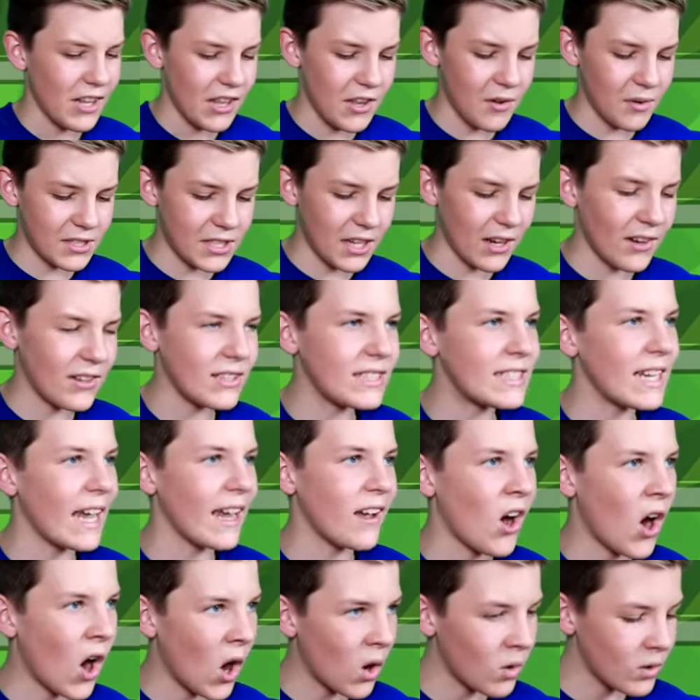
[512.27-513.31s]
you want to go and say
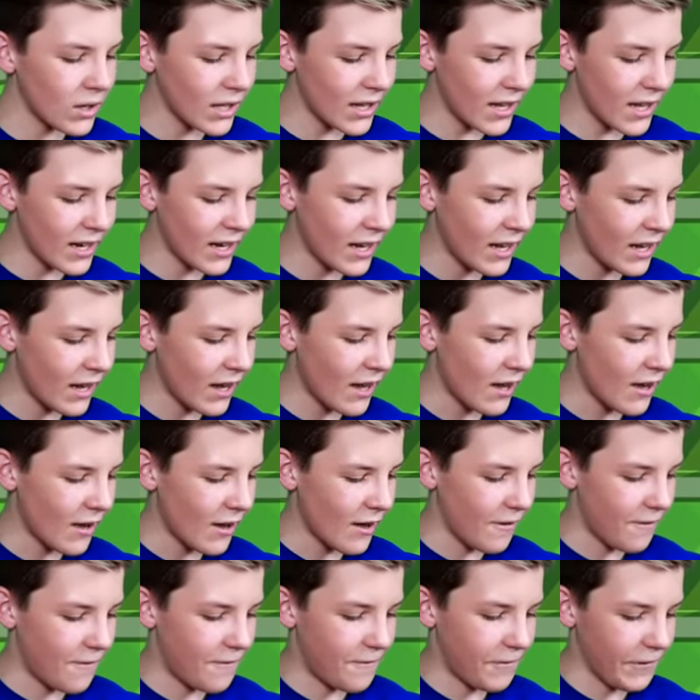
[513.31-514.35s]
colon
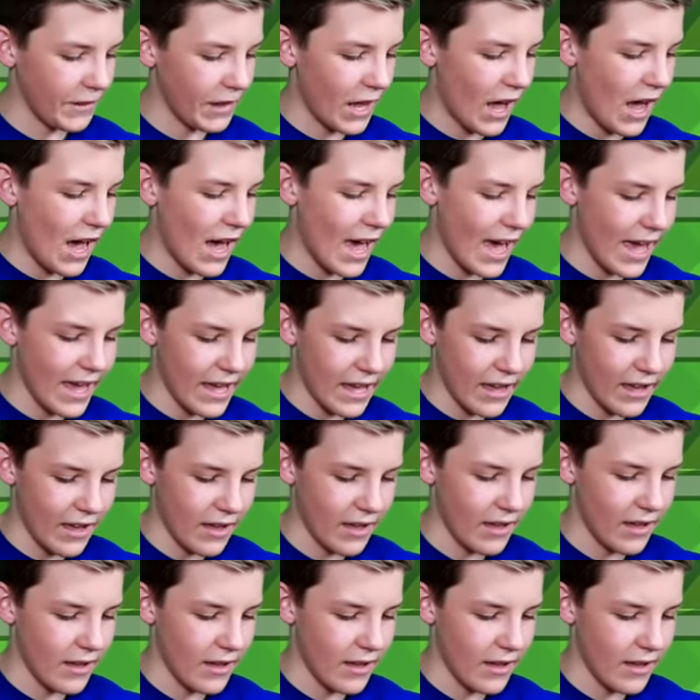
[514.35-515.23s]
fly